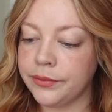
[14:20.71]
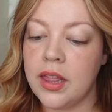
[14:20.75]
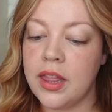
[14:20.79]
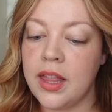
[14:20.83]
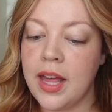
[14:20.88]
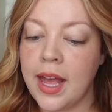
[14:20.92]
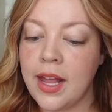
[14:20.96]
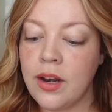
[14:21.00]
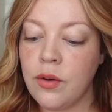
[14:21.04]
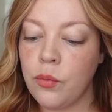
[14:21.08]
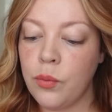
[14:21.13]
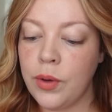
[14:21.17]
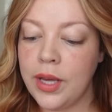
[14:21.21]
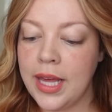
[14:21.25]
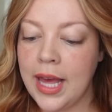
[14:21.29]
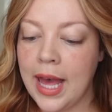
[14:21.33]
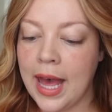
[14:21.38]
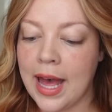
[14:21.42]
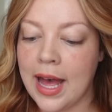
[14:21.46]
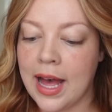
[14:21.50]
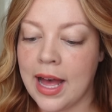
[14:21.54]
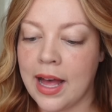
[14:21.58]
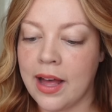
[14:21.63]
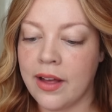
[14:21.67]
Then we
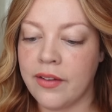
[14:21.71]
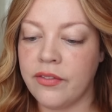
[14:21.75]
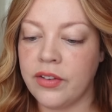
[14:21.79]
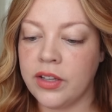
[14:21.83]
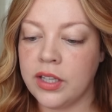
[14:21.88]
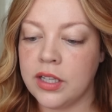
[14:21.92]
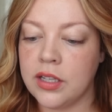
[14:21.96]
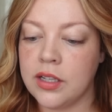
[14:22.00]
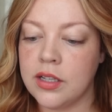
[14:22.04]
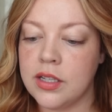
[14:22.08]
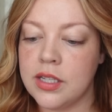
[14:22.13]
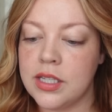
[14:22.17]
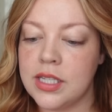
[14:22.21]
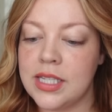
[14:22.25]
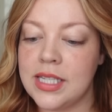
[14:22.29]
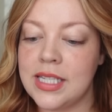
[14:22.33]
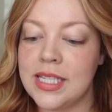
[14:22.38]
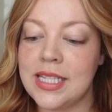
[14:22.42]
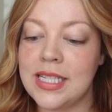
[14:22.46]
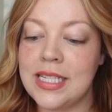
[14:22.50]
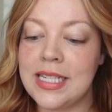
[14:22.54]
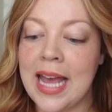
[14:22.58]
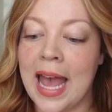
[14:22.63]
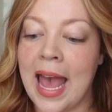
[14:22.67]
have
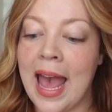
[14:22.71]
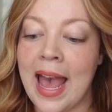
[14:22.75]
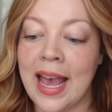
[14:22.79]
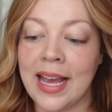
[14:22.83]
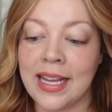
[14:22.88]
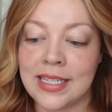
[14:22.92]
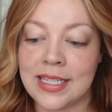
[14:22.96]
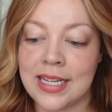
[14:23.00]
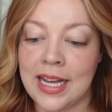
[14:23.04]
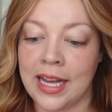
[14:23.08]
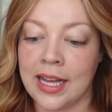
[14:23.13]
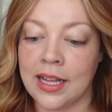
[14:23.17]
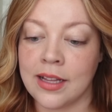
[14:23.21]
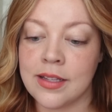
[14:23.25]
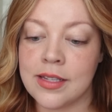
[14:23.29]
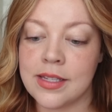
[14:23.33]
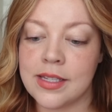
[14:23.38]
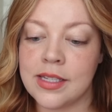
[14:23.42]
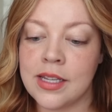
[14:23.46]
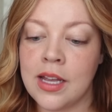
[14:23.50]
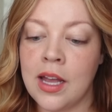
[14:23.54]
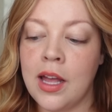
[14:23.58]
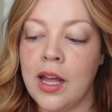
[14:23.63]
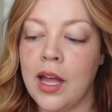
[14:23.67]
Stag
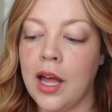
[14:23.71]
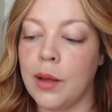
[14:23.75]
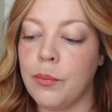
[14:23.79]
Dance,